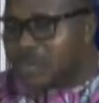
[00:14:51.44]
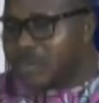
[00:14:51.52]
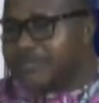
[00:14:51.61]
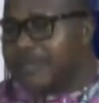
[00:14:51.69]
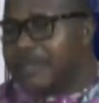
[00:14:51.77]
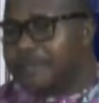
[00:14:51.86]

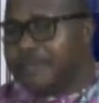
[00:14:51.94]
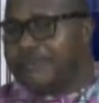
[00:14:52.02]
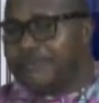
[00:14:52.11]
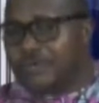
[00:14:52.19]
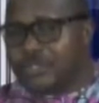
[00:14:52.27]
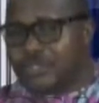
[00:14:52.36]
a very
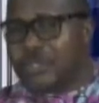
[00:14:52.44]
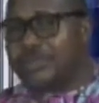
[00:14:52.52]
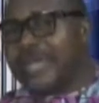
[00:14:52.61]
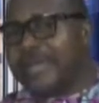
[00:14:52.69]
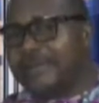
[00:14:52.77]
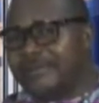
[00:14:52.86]
painful story
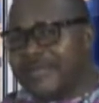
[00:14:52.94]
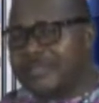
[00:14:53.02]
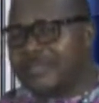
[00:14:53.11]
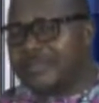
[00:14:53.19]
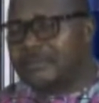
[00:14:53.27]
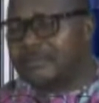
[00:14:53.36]
I read
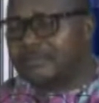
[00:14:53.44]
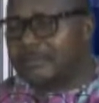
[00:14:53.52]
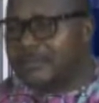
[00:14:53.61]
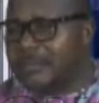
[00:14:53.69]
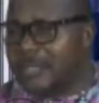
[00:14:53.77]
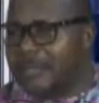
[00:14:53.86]

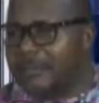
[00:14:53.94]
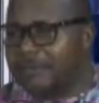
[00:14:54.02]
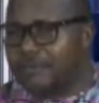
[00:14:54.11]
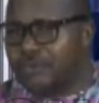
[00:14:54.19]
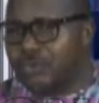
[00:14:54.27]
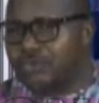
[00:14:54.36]

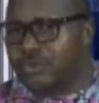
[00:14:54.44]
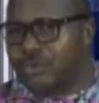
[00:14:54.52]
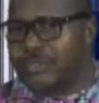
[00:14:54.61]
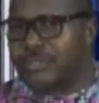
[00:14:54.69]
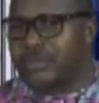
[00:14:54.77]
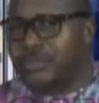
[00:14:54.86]
not too
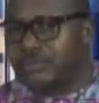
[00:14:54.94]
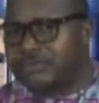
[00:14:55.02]
long ago.